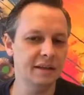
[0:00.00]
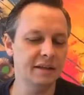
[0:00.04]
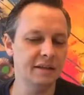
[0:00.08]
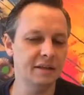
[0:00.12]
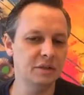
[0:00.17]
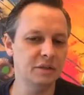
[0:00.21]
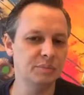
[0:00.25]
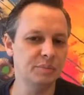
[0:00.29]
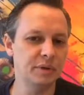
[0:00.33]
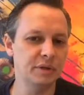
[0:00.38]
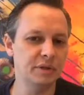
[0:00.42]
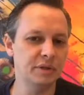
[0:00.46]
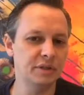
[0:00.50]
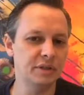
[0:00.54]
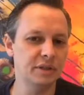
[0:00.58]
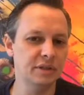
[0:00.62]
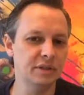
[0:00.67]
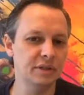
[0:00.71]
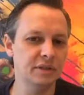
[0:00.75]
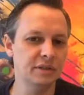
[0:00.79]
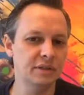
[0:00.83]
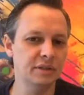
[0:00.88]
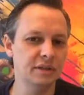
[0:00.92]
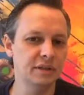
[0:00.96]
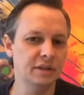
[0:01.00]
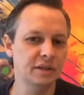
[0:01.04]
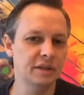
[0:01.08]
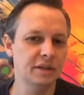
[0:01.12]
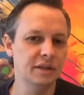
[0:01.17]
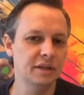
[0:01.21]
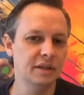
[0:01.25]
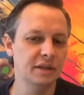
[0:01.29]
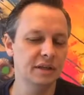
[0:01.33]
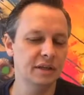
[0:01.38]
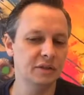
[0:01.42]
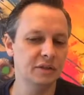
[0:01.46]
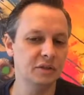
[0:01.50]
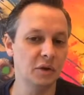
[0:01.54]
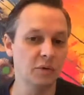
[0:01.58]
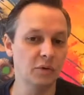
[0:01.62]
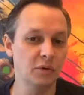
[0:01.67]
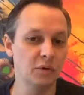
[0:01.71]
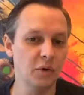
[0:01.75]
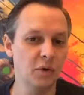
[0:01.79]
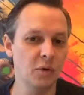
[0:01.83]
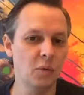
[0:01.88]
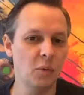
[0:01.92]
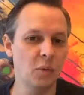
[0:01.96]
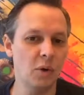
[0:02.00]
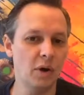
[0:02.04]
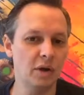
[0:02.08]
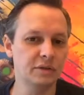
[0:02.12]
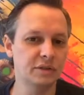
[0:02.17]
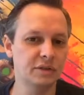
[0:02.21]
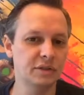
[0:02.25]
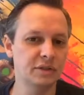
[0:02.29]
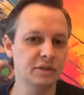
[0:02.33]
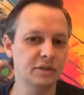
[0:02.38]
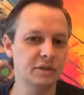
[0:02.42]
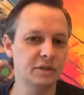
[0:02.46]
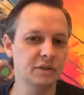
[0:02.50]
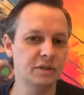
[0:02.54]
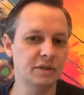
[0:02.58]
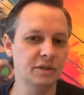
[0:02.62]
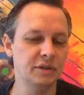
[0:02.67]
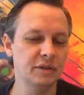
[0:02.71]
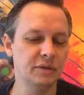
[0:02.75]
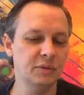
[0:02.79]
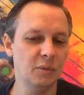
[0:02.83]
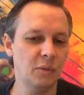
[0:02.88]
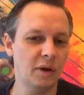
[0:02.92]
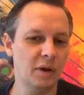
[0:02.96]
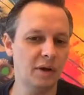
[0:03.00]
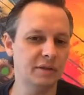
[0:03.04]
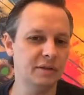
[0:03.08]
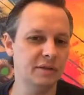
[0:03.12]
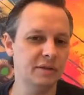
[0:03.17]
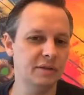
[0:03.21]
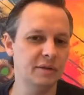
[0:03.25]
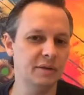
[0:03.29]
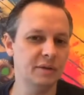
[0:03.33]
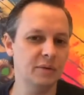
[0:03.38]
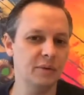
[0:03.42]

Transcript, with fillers: they this person don't know what is what